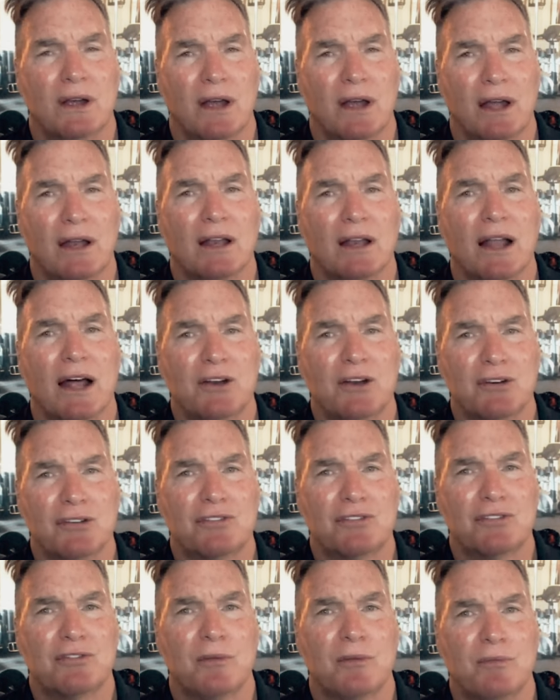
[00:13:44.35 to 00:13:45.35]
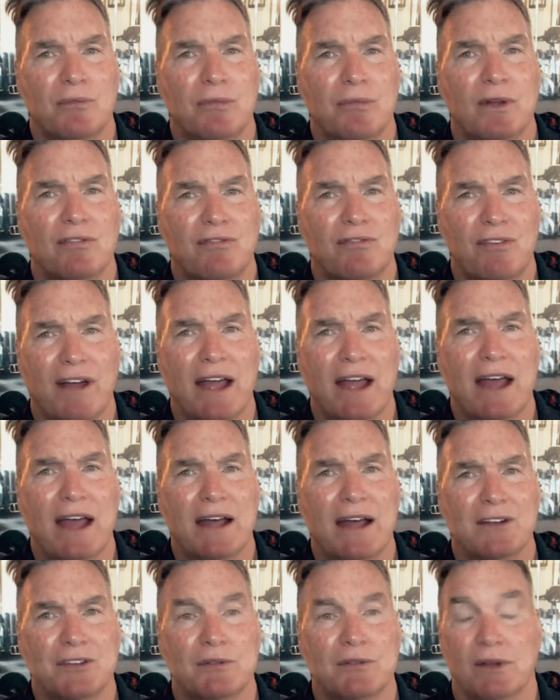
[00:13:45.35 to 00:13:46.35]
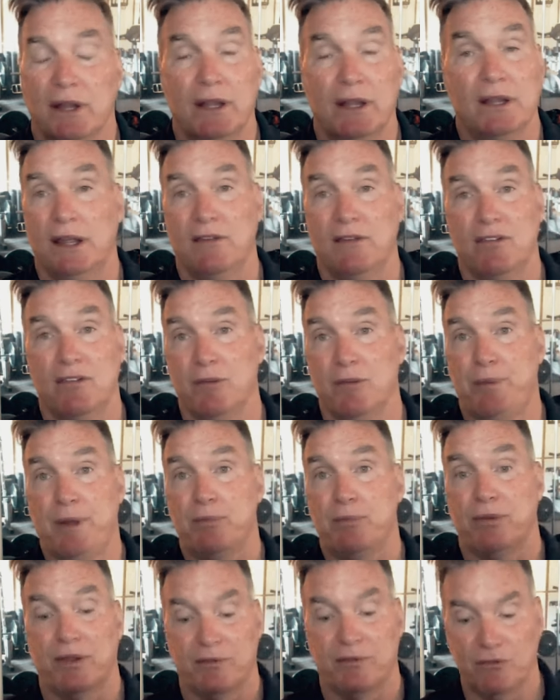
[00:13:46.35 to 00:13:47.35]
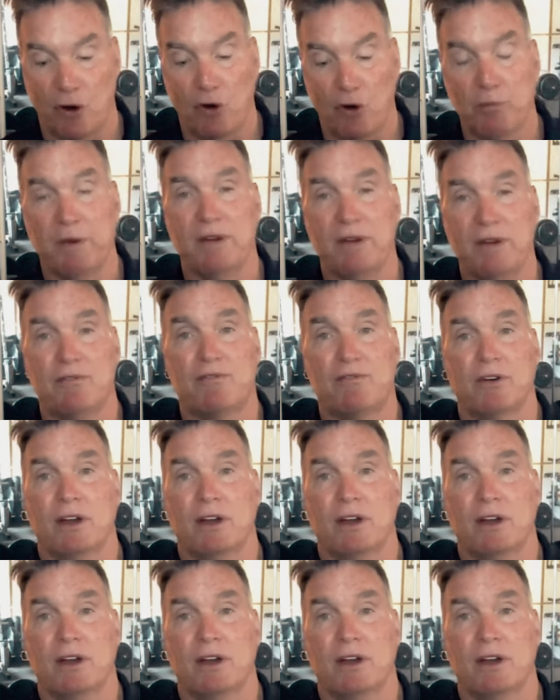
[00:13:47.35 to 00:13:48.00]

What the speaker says: and letters from the fans and even people that have known me